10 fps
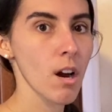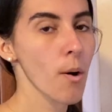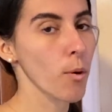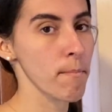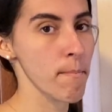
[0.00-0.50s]

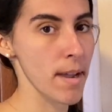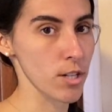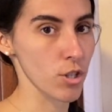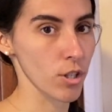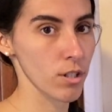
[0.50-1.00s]
or
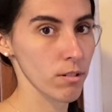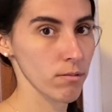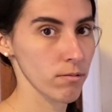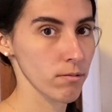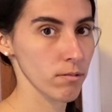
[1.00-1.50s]
measured.
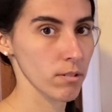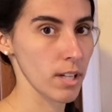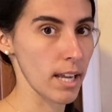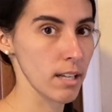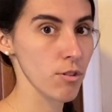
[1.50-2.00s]

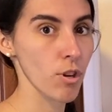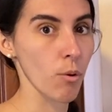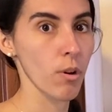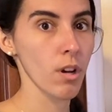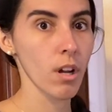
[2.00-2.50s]
Okay,
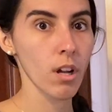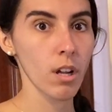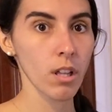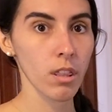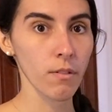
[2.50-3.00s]
so
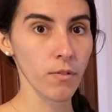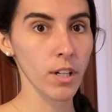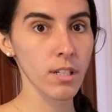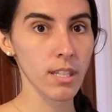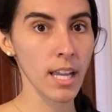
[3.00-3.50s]
the
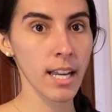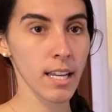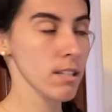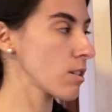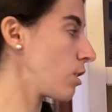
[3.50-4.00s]
first thing
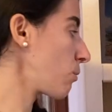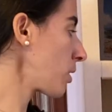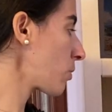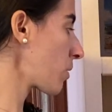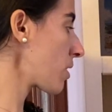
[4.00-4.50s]
is you are
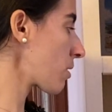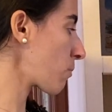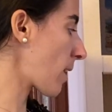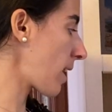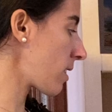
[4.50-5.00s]
going to
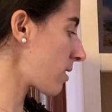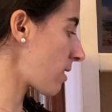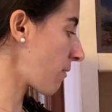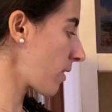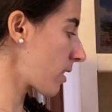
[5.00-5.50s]
write
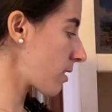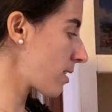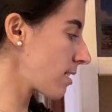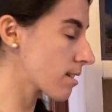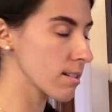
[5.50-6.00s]
different
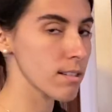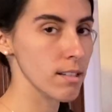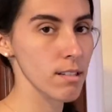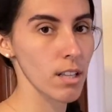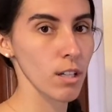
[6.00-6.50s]

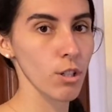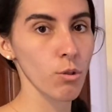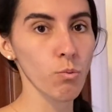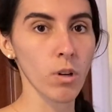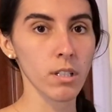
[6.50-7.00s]
distances that
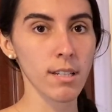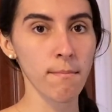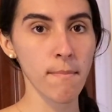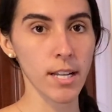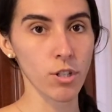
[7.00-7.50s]
you want to
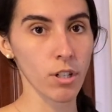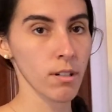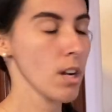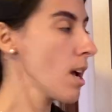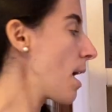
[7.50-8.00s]
measure.
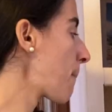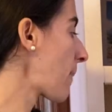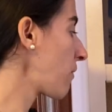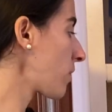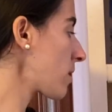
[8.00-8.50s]

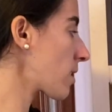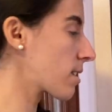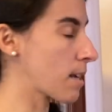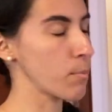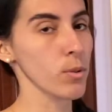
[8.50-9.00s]
My first
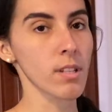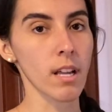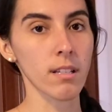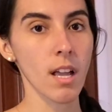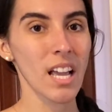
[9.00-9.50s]
example
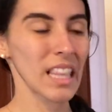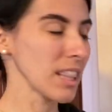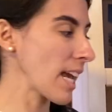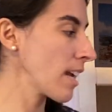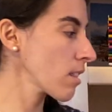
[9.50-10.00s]
says
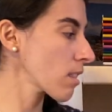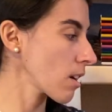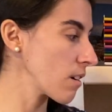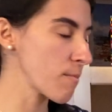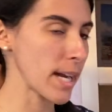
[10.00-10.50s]
length
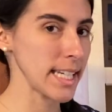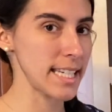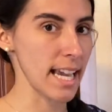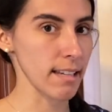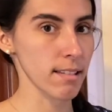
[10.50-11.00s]
of my
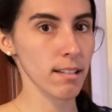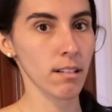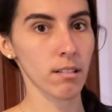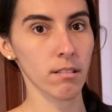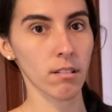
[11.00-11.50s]
desk.
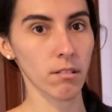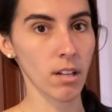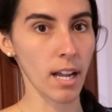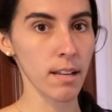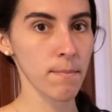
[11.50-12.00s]

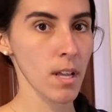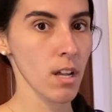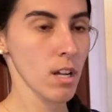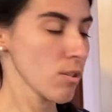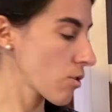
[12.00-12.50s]
Okay,
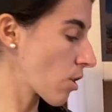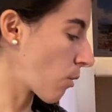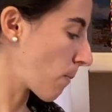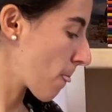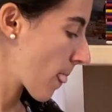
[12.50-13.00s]
so